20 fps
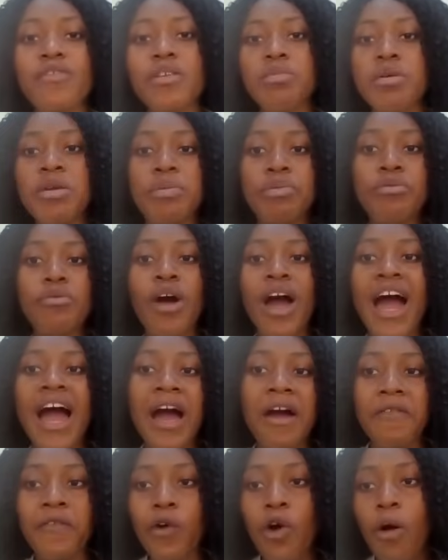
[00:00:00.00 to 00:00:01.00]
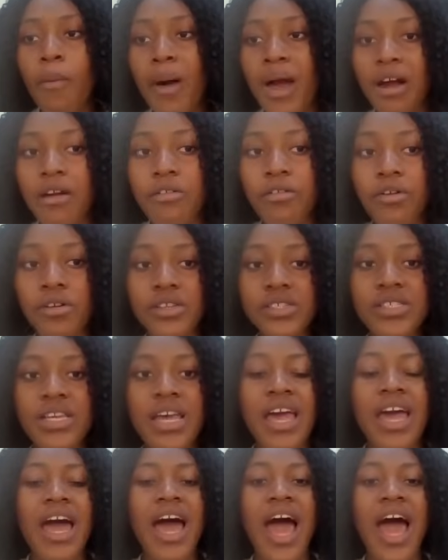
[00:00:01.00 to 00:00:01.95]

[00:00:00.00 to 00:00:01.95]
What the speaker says: of the people I have come across